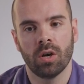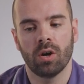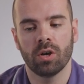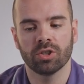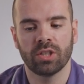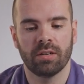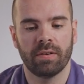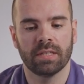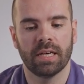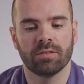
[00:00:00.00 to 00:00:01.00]
or
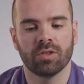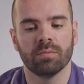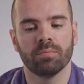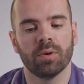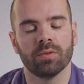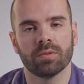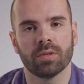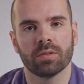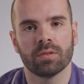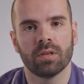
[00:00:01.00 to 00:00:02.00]
generate electrical
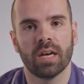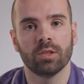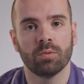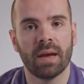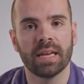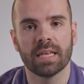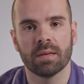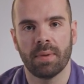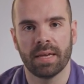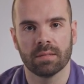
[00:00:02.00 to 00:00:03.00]
impulses, and you may need a
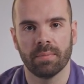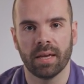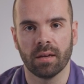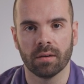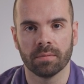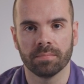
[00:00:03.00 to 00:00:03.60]
pacemaker.